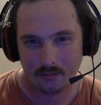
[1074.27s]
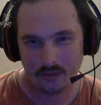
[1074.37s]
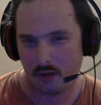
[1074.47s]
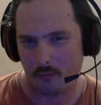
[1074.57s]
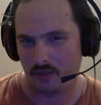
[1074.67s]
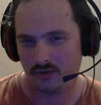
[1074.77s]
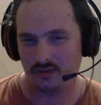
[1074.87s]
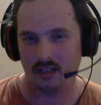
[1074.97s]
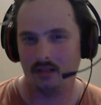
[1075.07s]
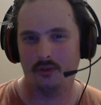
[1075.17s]
Whether I
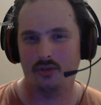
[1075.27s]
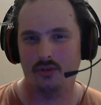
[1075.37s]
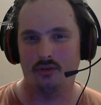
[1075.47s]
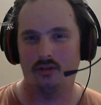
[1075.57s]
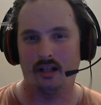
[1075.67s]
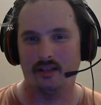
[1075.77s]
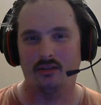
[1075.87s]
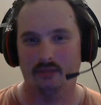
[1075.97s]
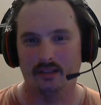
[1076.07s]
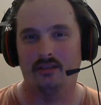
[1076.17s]
watched television or not, I
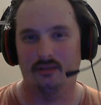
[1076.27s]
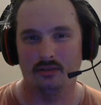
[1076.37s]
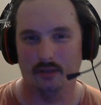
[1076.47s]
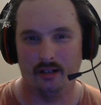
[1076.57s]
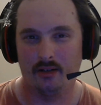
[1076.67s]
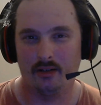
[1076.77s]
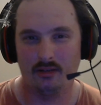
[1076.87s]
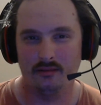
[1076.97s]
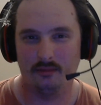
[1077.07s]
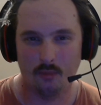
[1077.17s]
still listened to it. I
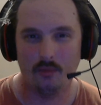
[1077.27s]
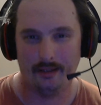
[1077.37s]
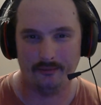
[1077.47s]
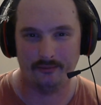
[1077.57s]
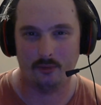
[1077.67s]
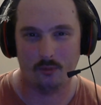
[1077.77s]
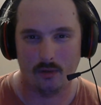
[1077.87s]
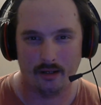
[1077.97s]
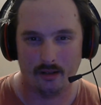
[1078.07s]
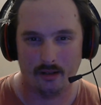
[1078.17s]
couldn't quit for a
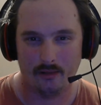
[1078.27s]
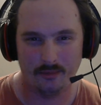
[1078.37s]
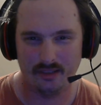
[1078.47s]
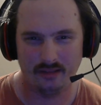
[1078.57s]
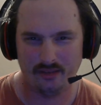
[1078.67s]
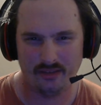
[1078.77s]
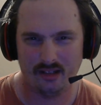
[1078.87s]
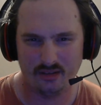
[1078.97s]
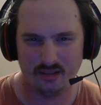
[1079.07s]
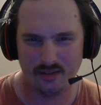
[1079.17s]
while. It was the only thing
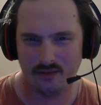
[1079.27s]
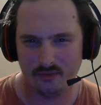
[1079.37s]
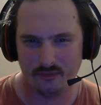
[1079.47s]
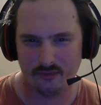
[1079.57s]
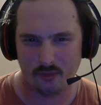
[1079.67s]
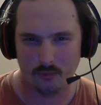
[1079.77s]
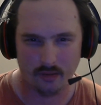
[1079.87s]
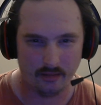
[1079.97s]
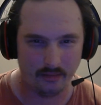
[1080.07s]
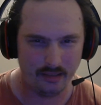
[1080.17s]
I could listen to for a
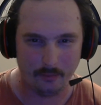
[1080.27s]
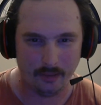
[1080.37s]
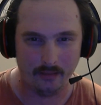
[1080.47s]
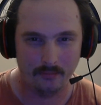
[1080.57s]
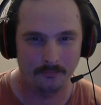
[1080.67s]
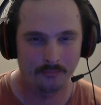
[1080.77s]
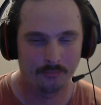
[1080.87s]
while anyway.